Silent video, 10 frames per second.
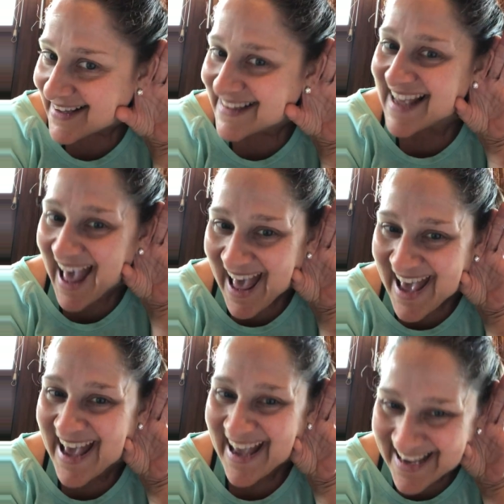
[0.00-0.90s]

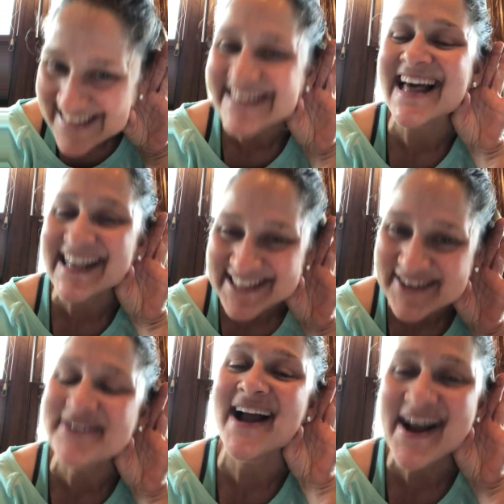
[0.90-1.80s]
Yes, that's
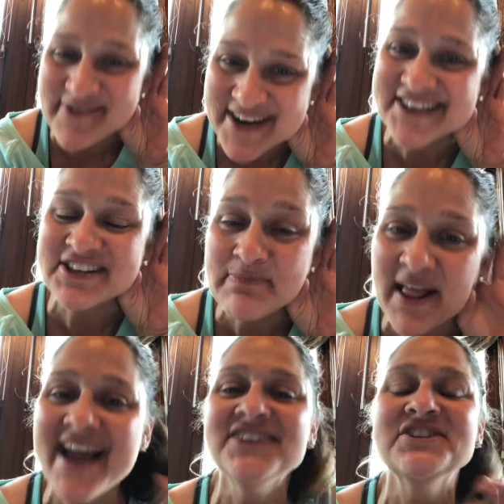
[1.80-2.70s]
correct. What does she
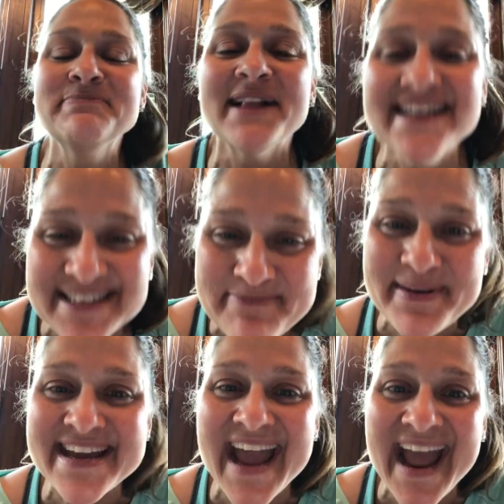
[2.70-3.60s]
play? She plays the
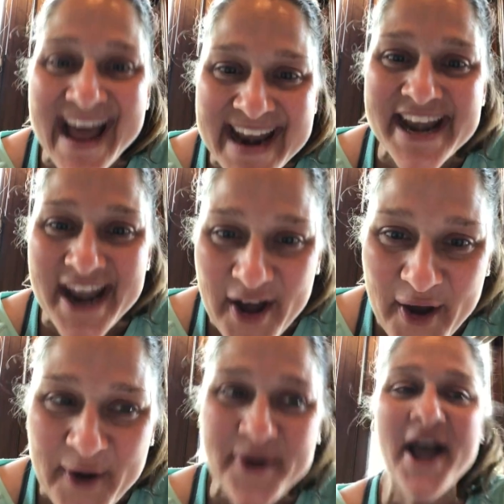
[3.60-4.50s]

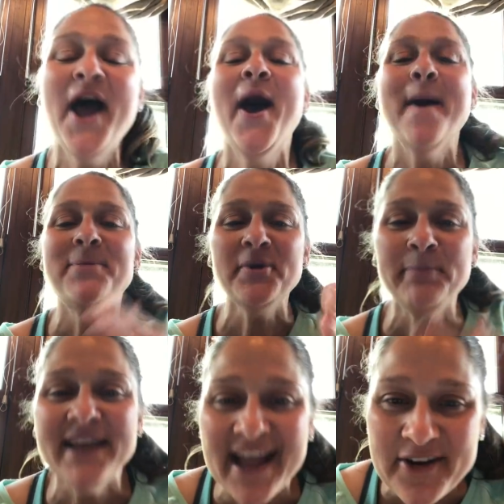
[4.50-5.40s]
piano. Put
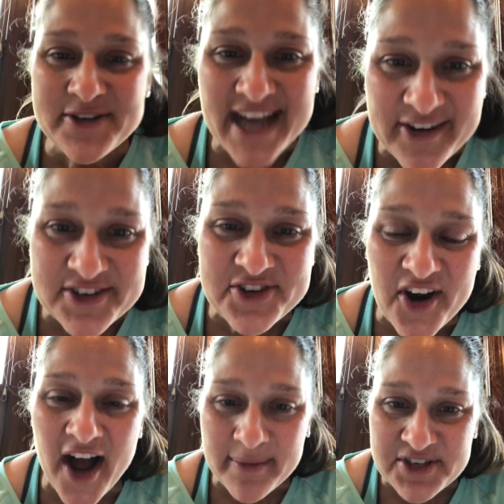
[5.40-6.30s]
piano down as your
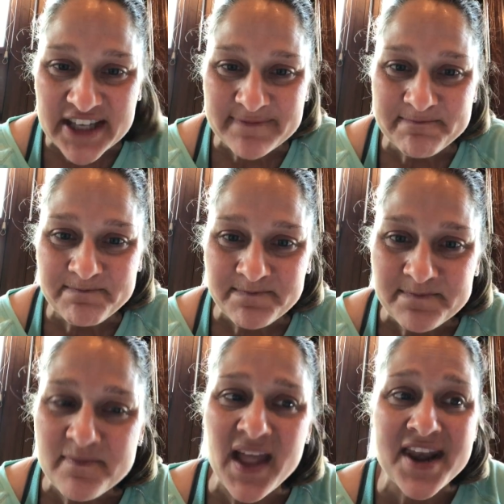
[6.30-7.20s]
object.
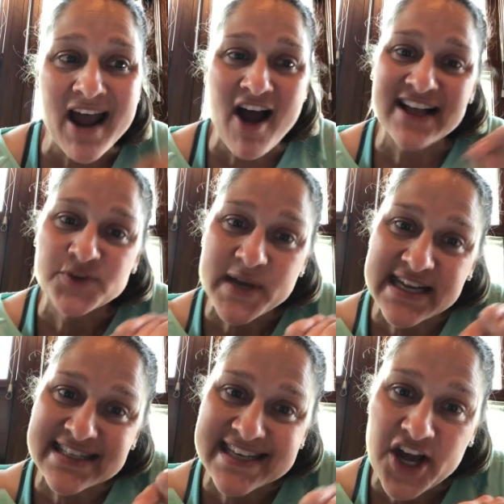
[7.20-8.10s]
Now, as we
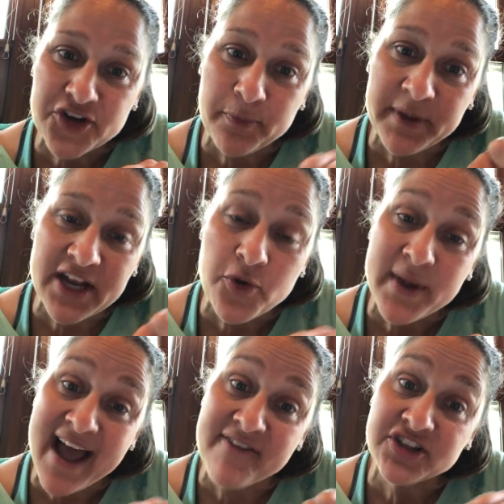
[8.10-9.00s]
can see under piano,
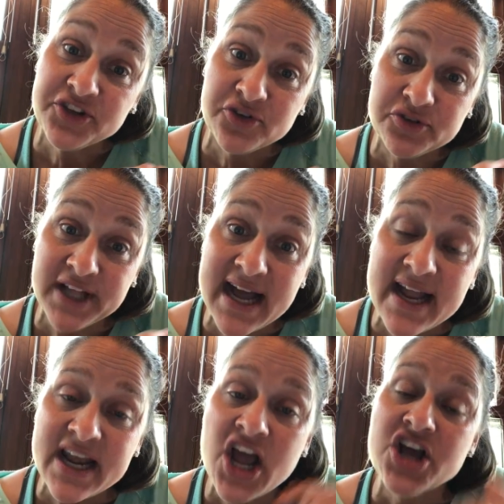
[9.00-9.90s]
we have a little
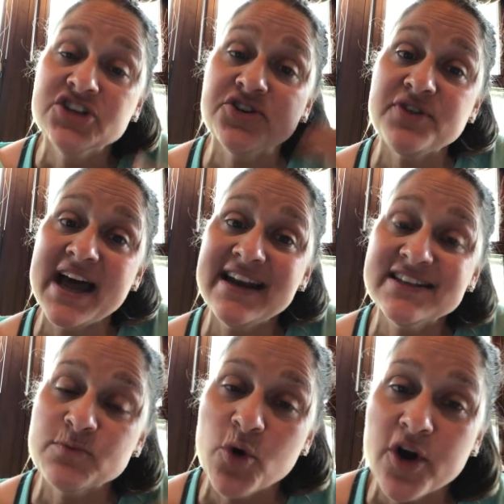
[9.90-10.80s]
line. So that
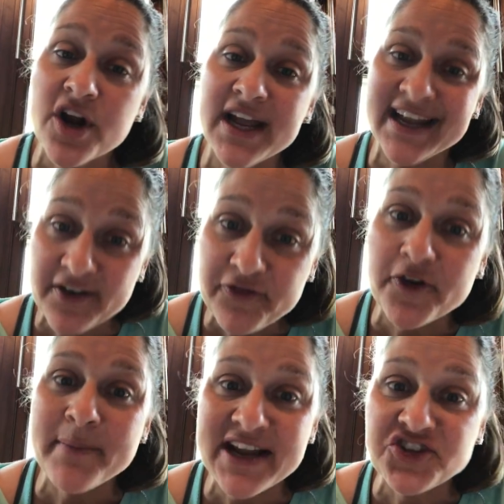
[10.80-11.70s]
is more
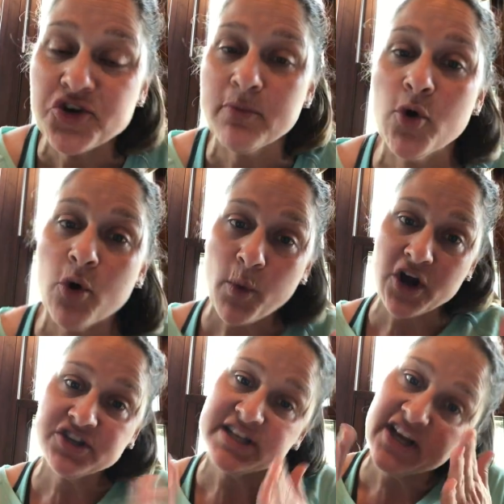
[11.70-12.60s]
information or more
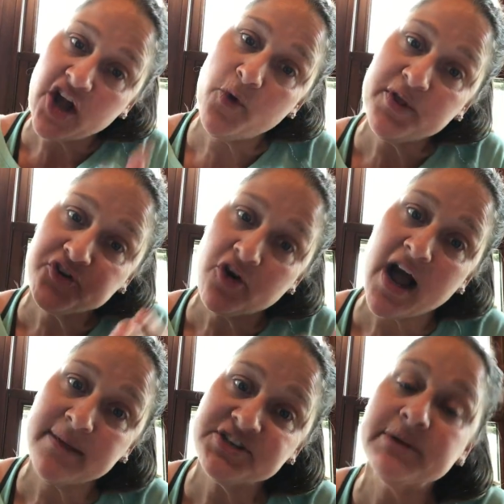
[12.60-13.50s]
words that go with your
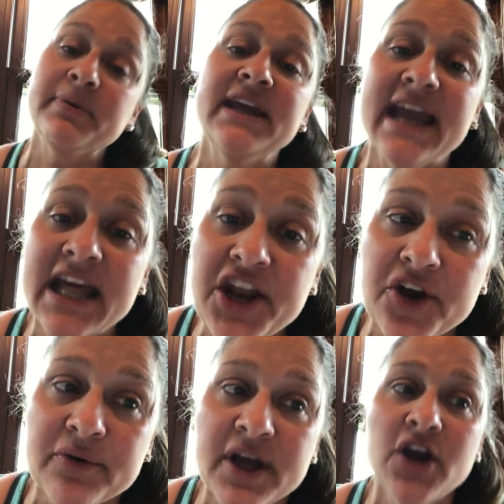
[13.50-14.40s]
object piano.